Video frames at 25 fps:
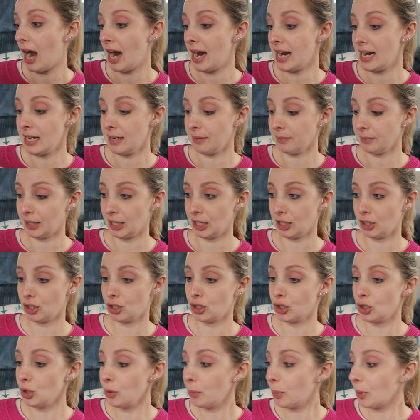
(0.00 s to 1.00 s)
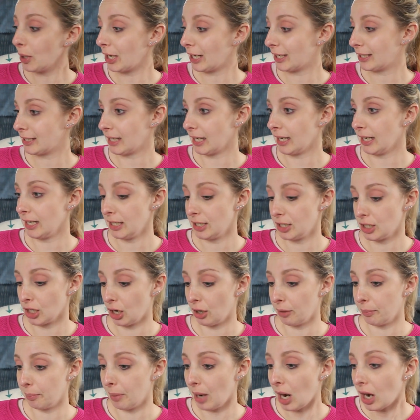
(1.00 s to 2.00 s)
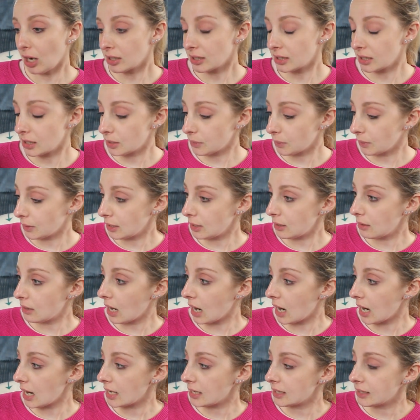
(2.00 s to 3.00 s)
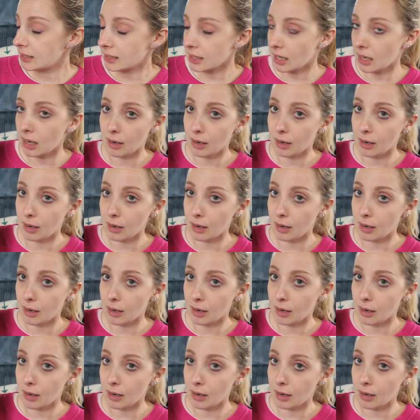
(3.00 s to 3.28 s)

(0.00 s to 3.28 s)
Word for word: I am like super excited to unbox this with you guys.